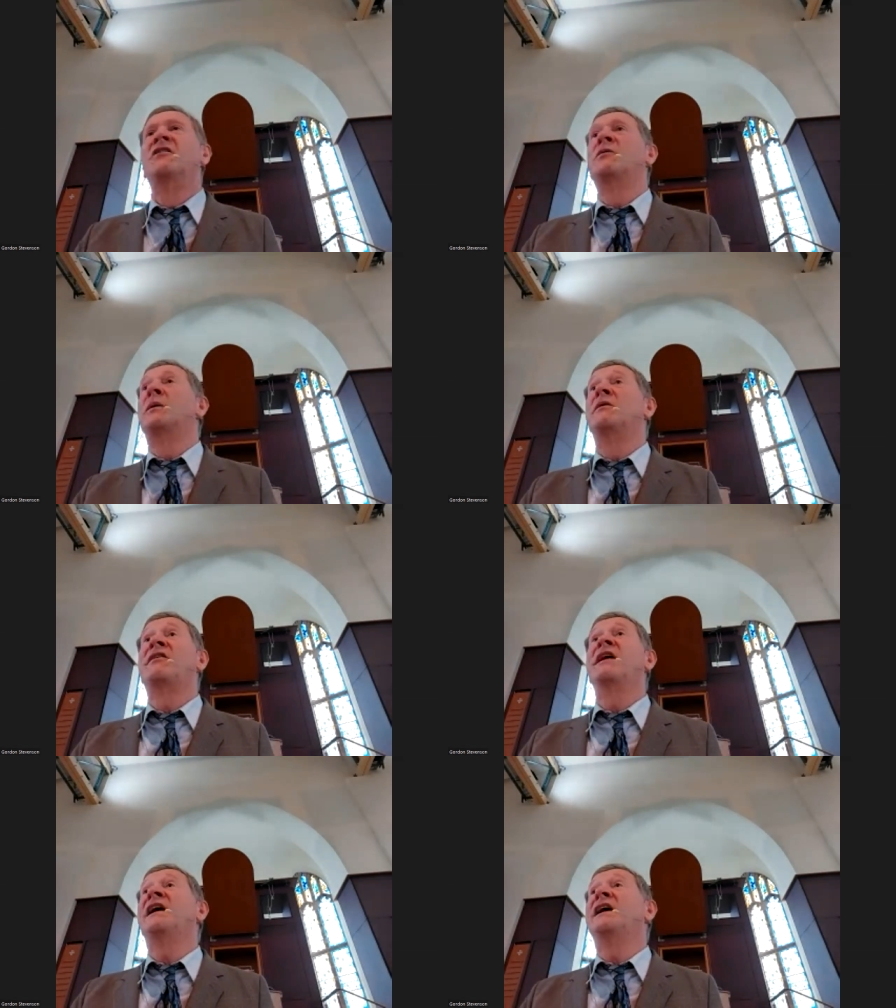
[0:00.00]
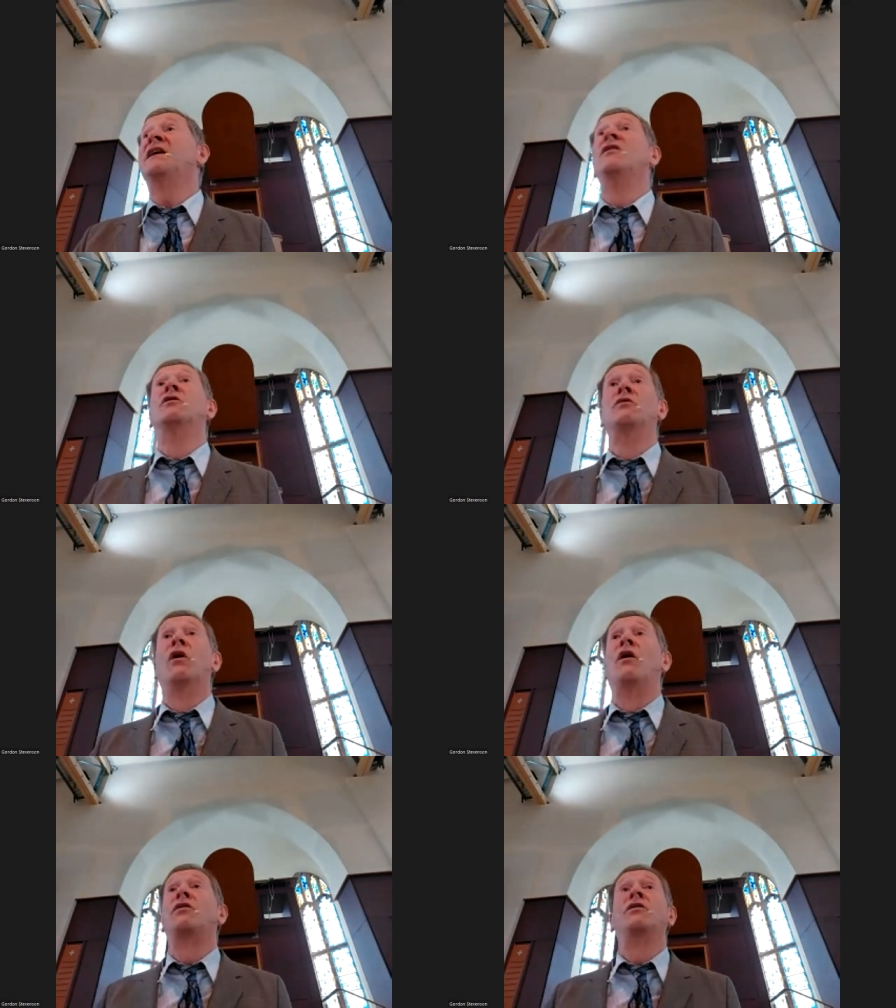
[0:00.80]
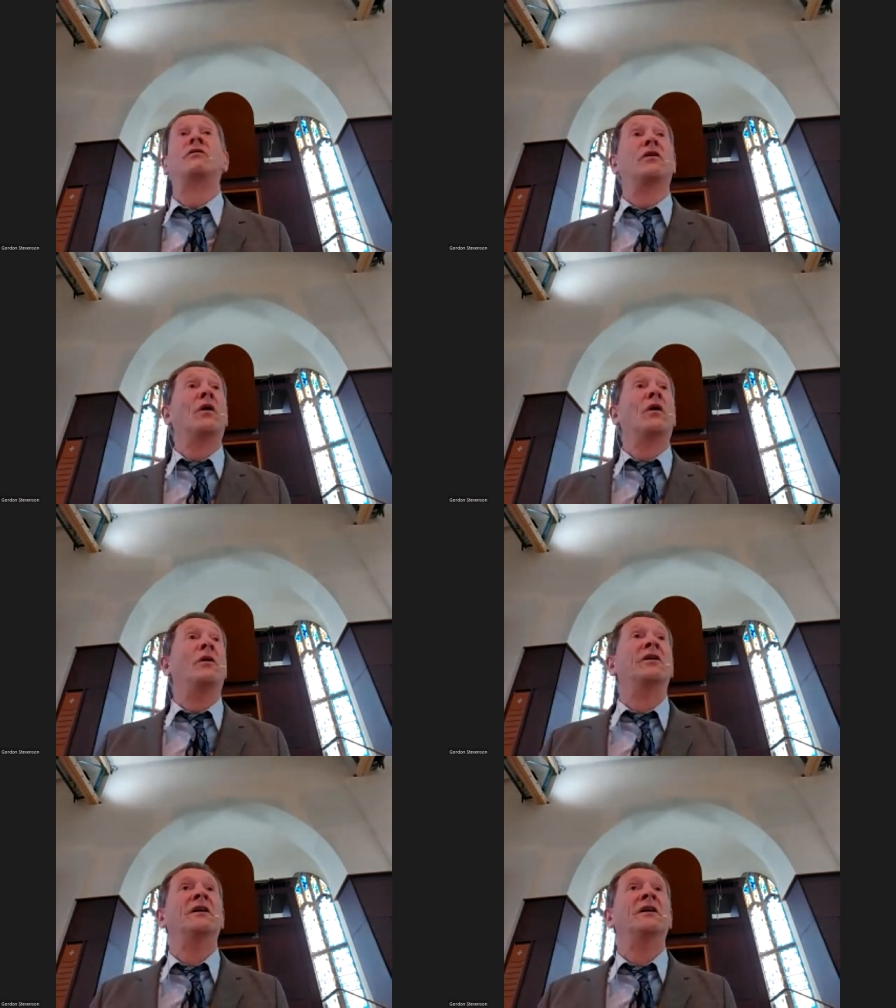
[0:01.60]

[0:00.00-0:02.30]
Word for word: So we were seeing even the wrath of God